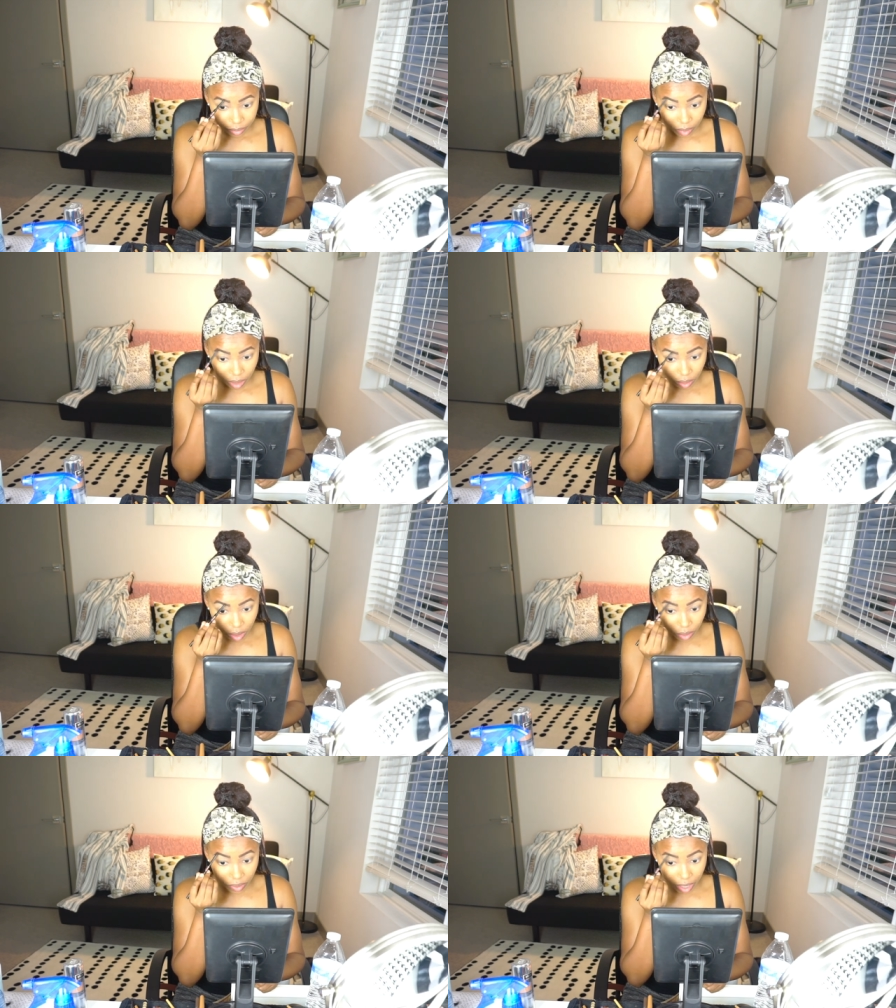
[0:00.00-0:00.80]
I don't
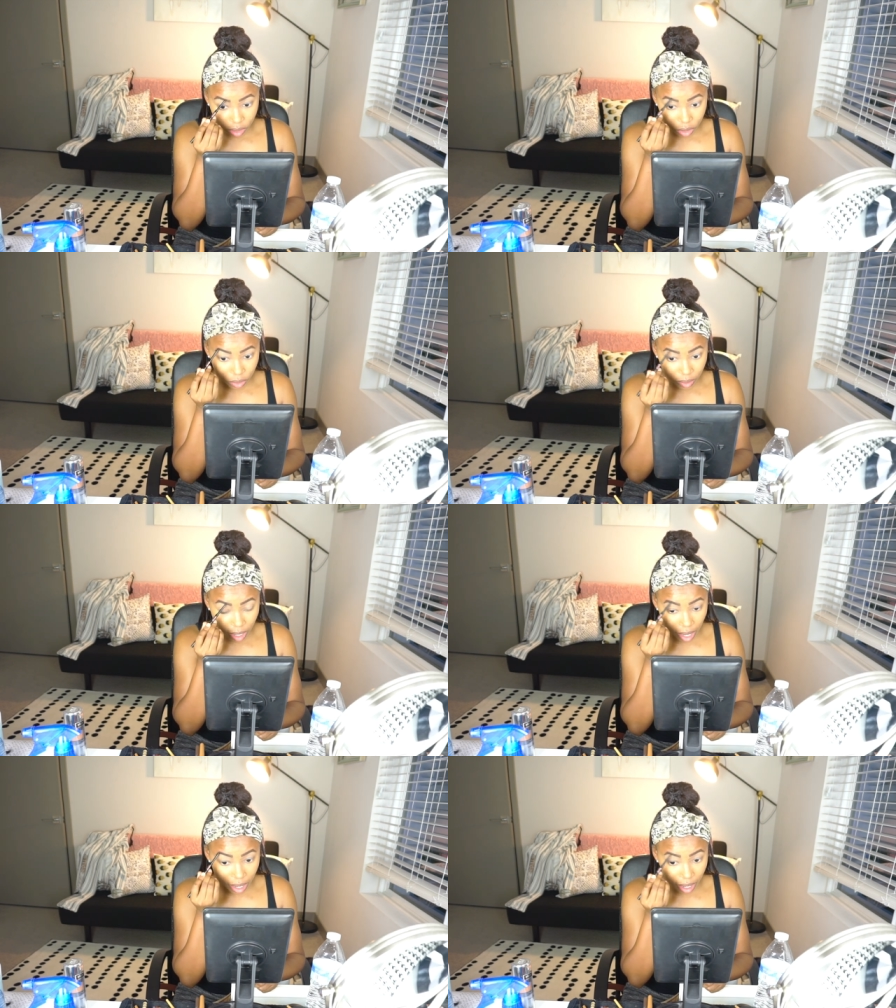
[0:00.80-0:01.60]
know if that's true or
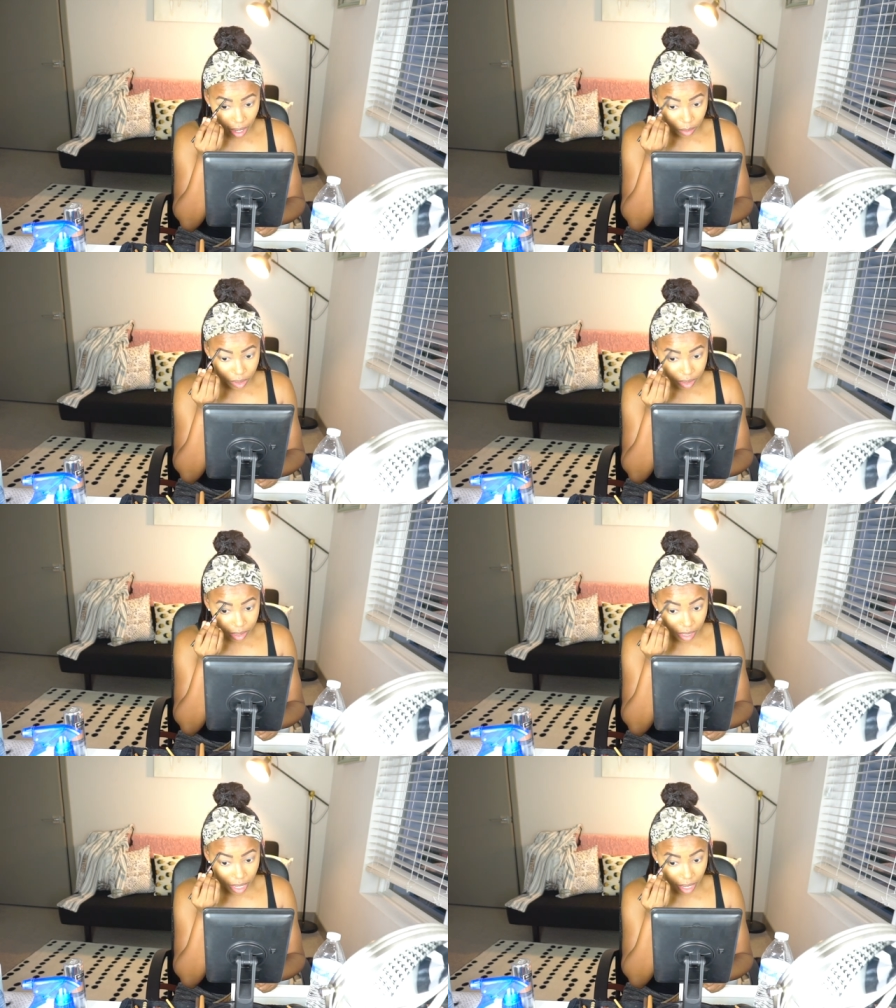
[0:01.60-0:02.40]
not. I wouldn't
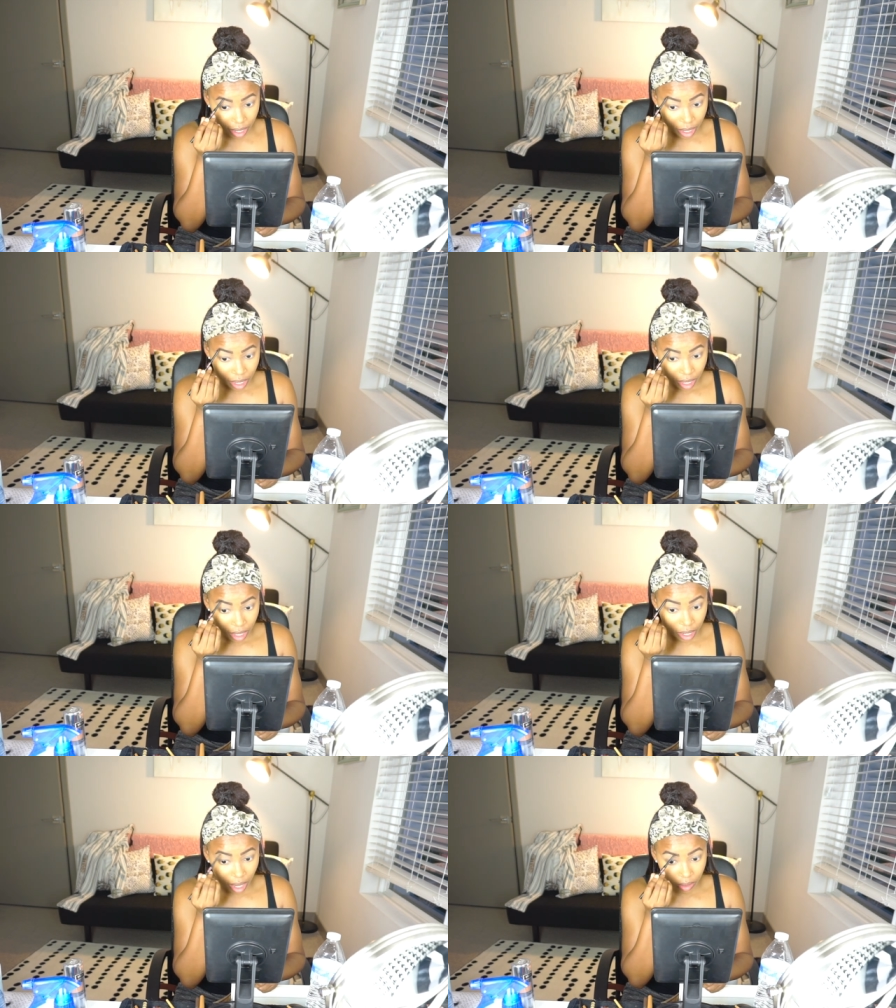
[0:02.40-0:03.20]
say.
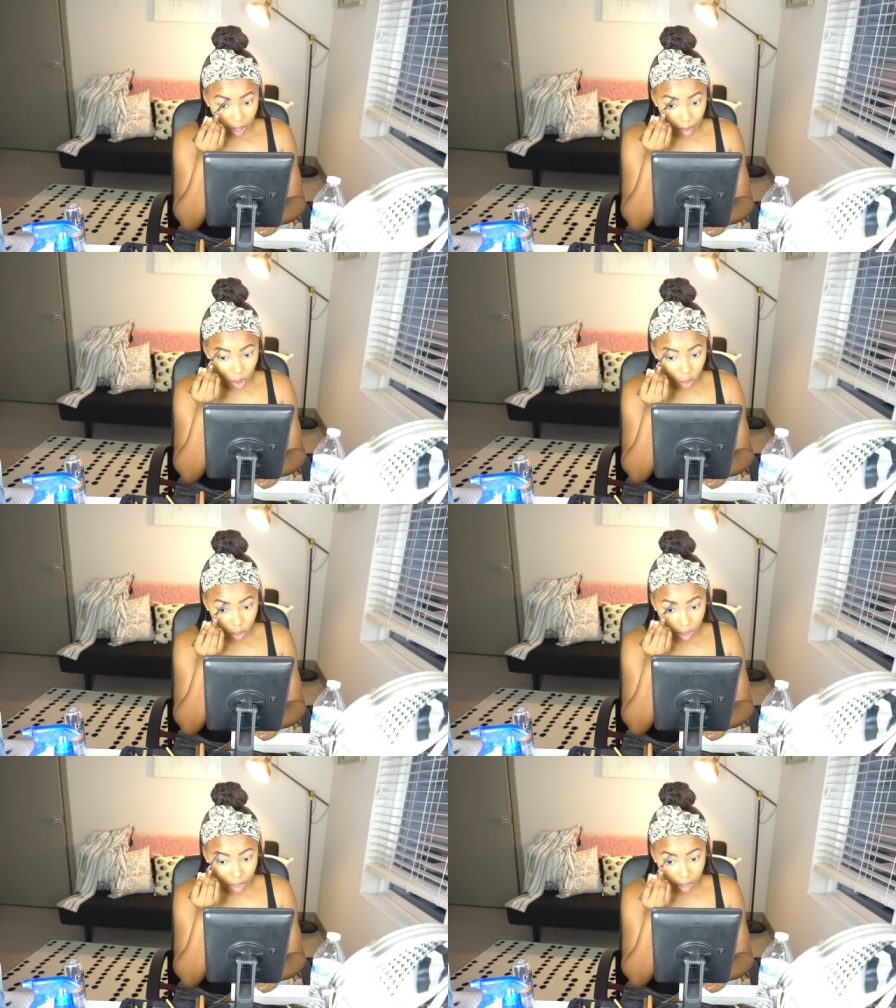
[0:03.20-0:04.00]
Now that I'm
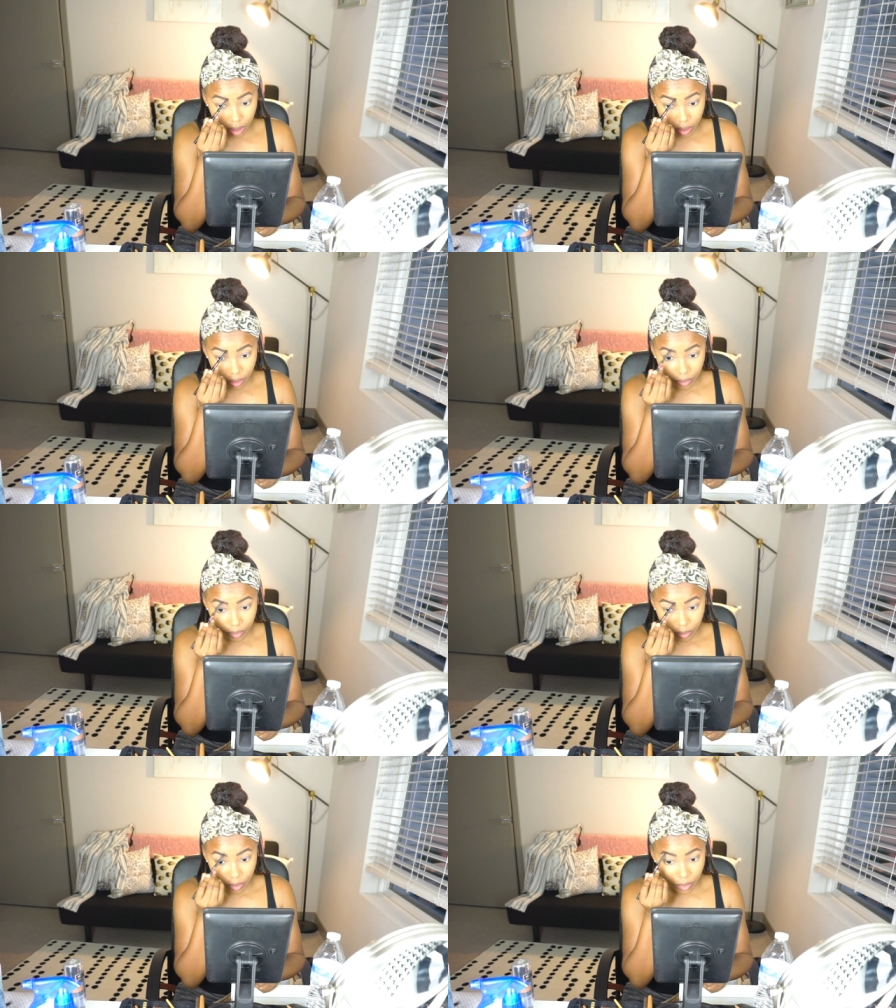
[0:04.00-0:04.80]
older,
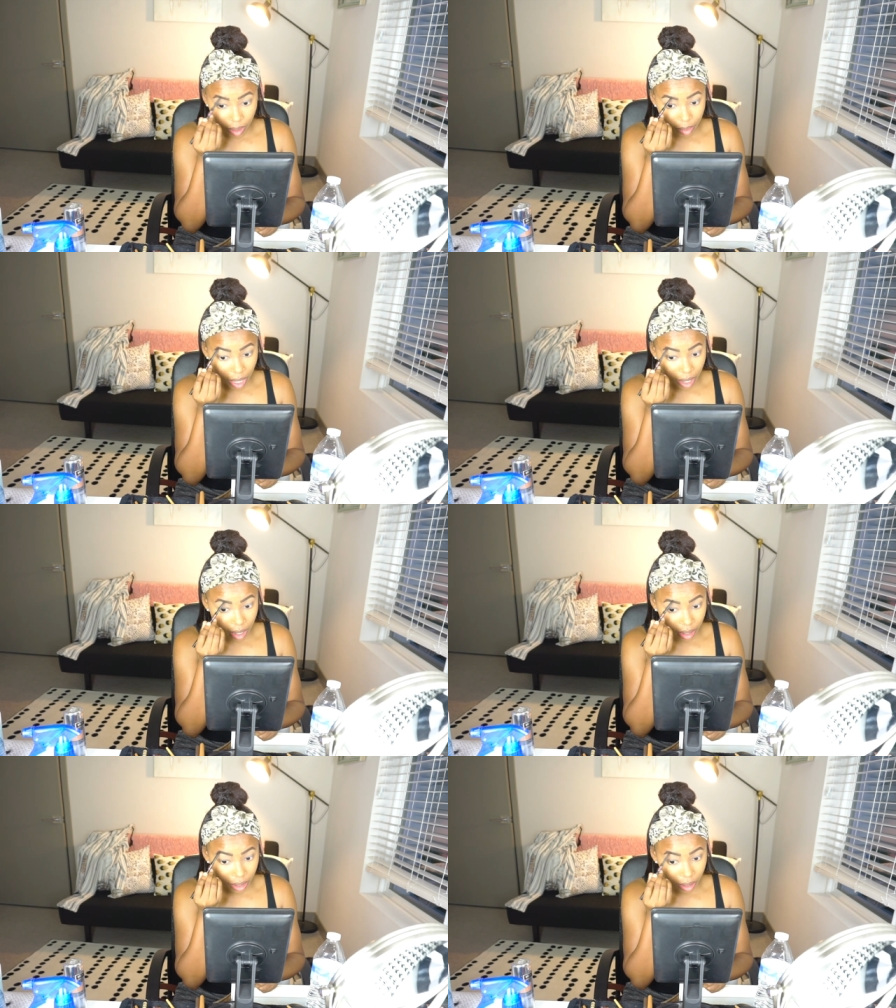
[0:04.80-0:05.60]
I'm
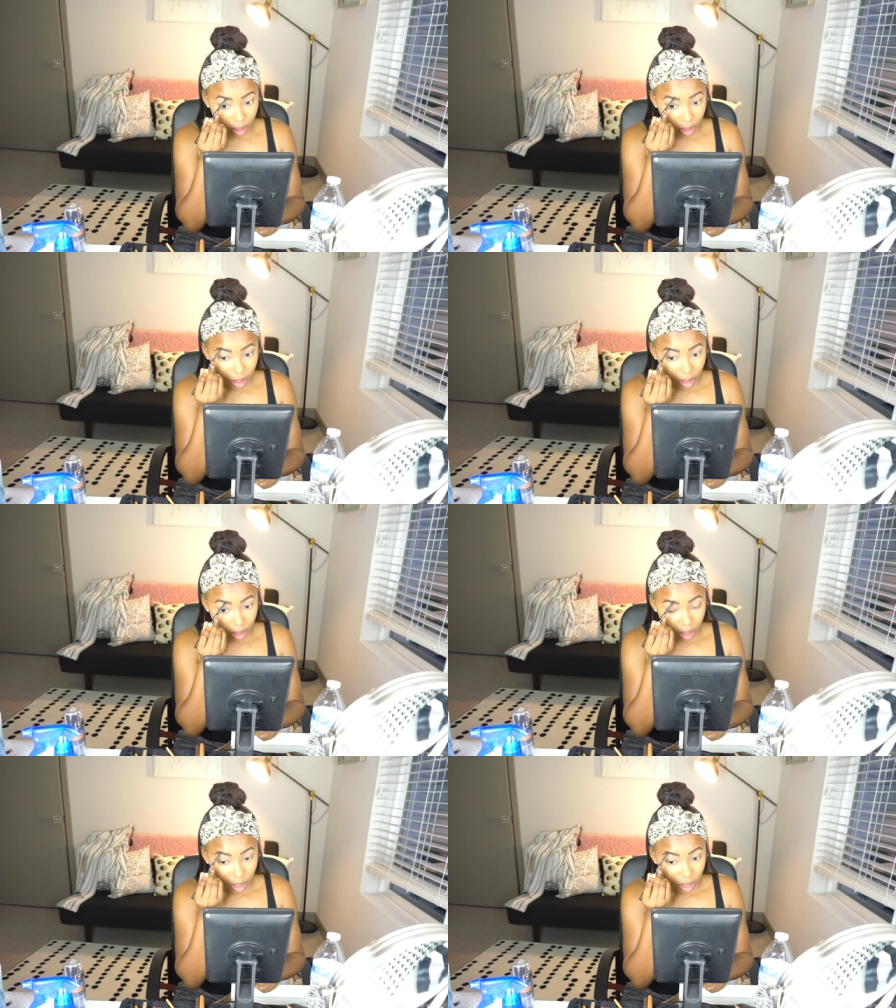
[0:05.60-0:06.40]
not
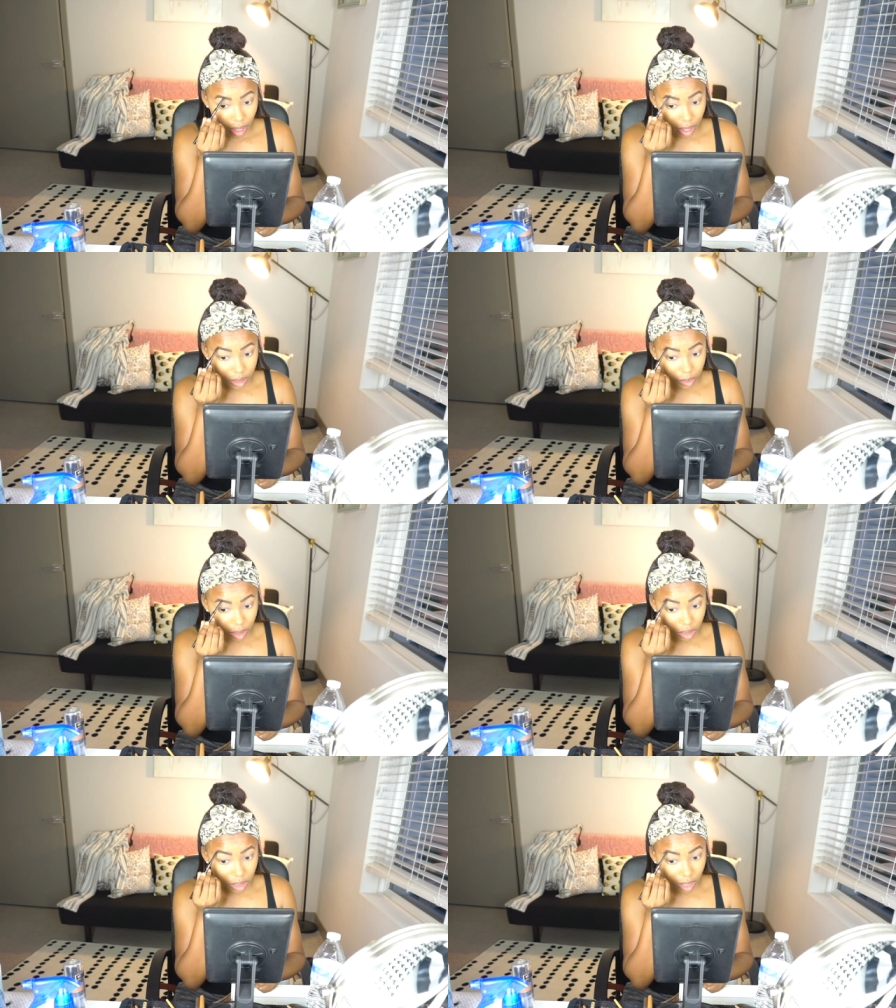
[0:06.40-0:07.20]
as
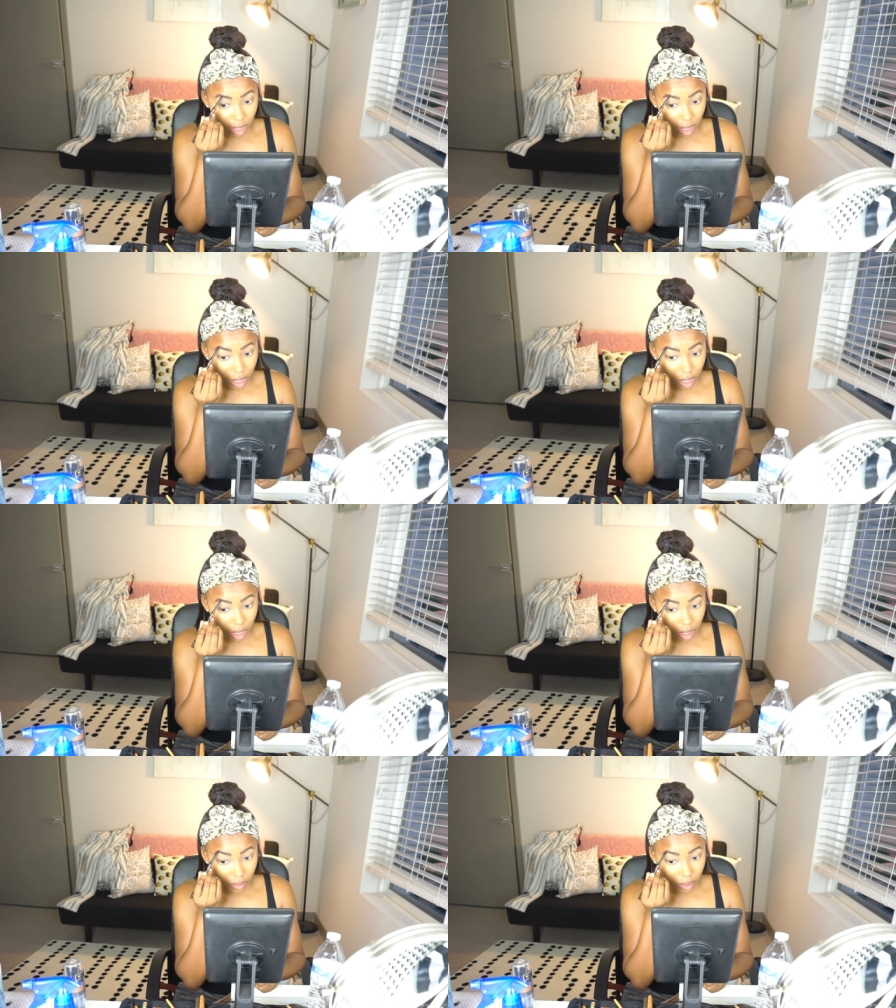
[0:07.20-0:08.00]
much
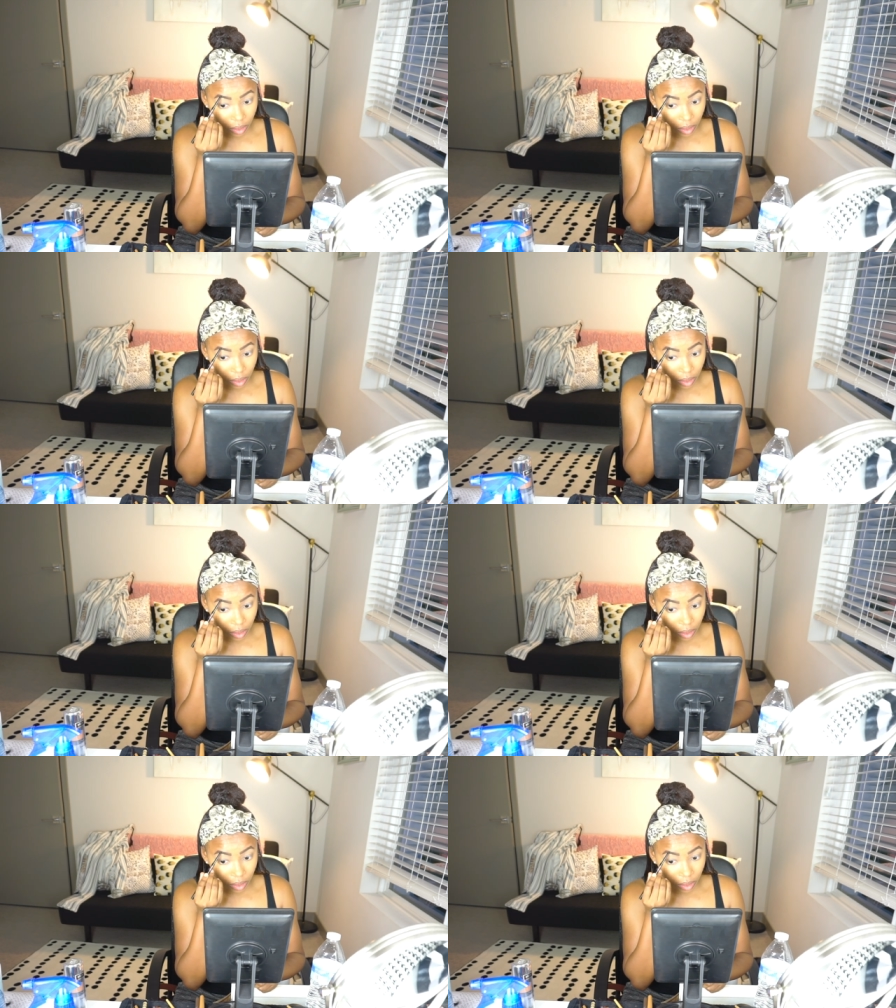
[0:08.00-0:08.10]
of a